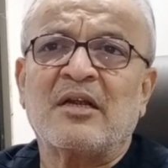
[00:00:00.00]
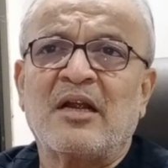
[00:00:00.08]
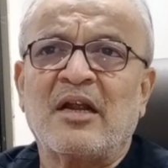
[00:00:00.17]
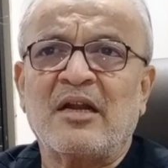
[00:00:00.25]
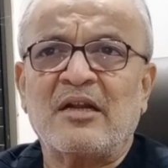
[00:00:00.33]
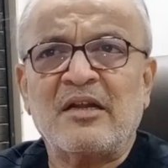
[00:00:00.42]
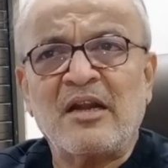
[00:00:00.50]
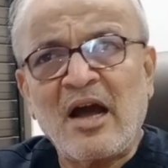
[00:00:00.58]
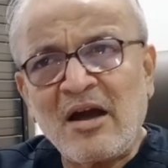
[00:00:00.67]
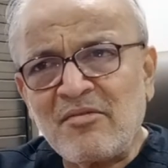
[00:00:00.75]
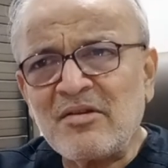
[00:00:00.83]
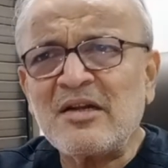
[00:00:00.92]
And
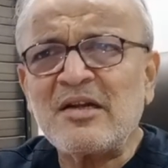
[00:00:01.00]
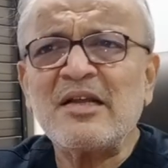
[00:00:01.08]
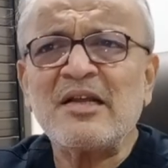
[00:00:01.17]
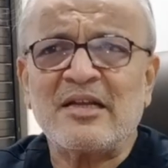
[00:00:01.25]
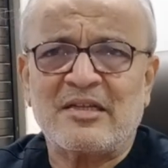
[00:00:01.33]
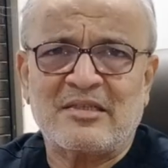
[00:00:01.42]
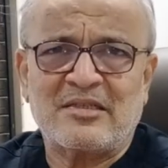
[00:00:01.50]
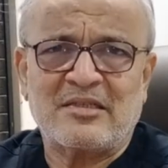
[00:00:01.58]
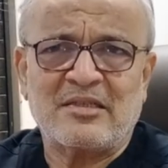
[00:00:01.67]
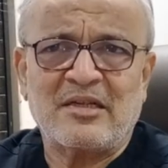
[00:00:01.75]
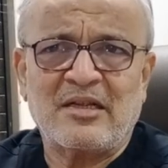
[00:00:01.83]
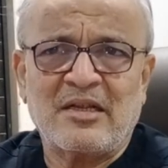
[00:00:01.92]
nowadays,
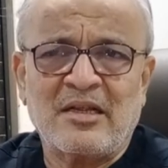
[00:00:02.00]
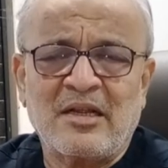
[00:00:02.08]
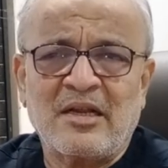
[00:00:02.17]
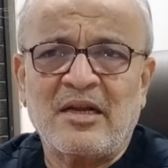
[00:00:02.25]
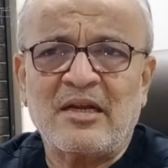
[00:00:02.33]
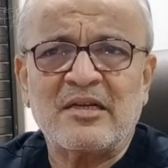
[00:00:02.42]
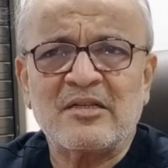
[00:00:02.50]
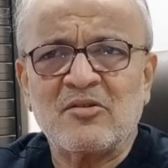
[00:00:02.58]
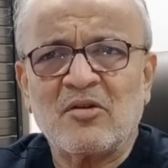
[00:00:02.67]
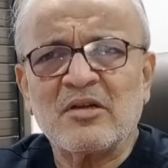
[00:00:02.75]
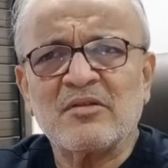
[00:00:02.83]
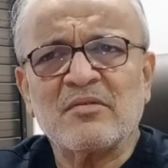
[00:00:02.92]
it is
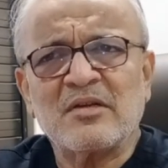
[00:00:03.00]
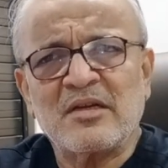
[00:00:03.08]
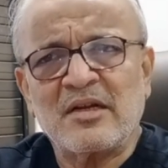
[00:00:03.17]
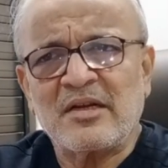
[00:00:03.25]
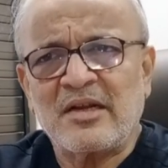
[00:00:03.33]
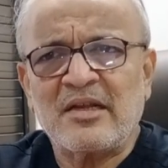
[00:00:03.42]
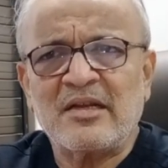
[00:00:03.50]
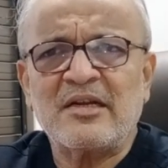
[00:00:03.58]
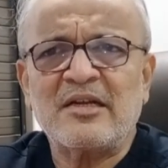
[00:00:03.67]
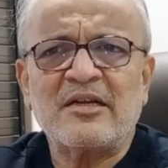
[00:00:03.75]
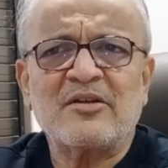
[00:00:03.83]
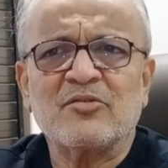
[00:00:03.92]
not even a
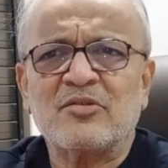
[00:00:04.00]
rarity to